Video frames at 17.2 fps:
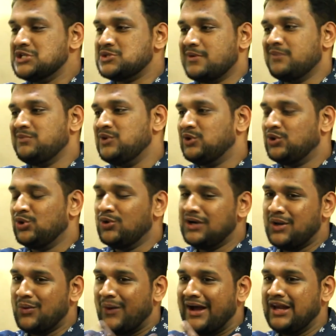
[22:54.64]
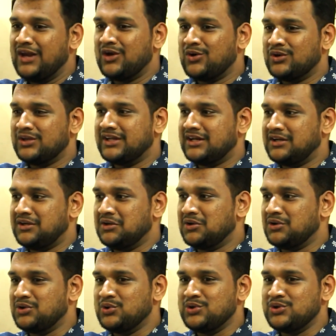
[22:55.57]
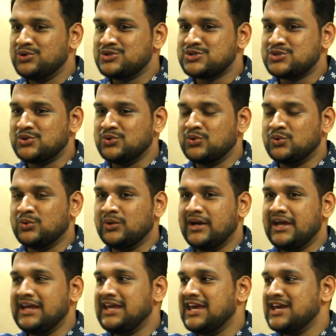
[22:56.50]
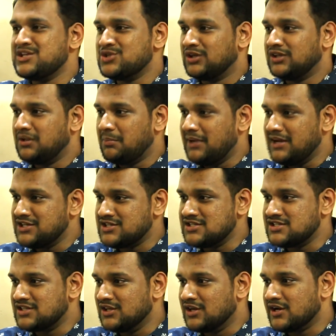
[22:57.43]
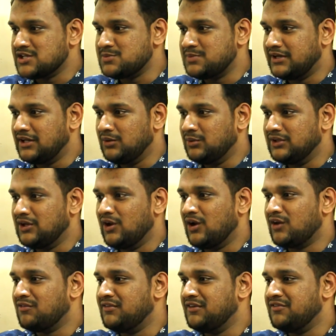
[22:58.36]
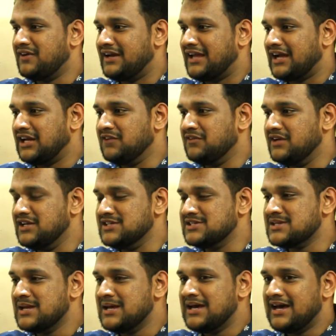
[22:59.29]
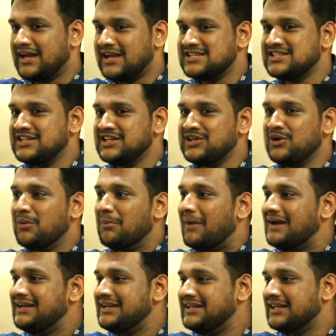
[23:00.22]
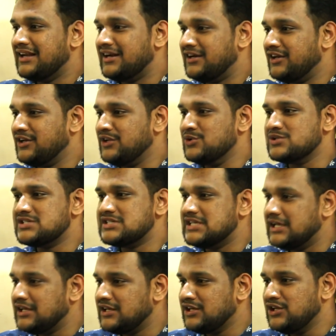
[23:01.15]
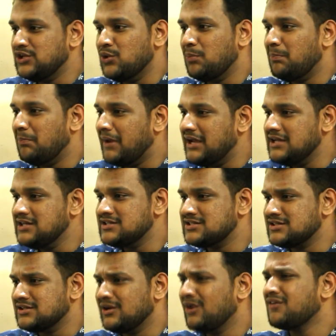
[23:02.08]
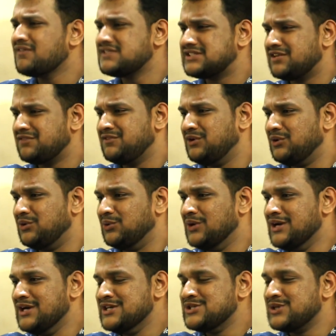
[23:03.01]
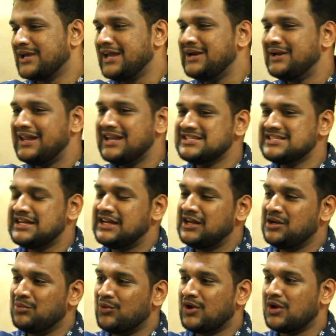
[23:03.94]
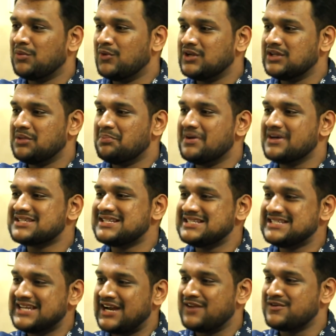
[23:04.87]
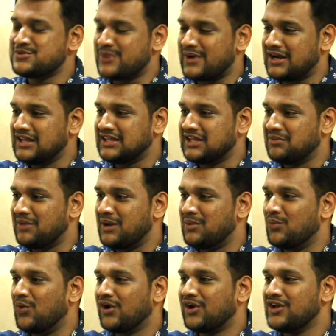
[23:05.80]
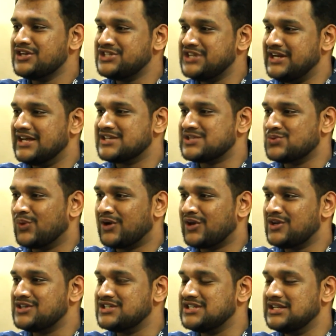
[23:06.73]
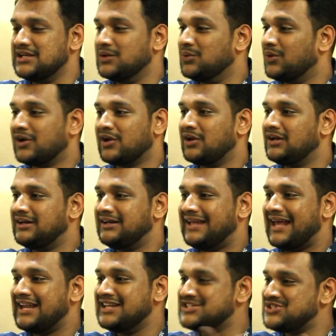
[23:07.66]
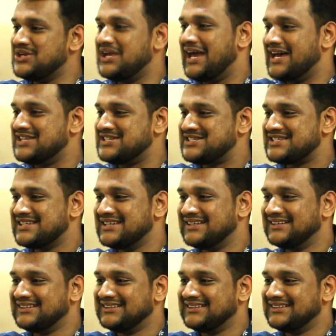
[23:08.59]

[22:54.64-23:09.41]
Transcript: So ma'am, you told a while ago that you used to engage all the patients in the hospital with a lot of different activities, and I see that you're multi-talented. You sing, you paint, a lot of stuff you do. So can us a little more about the personal side of Swarnalatha ma'am? What all she does, what all talents she has?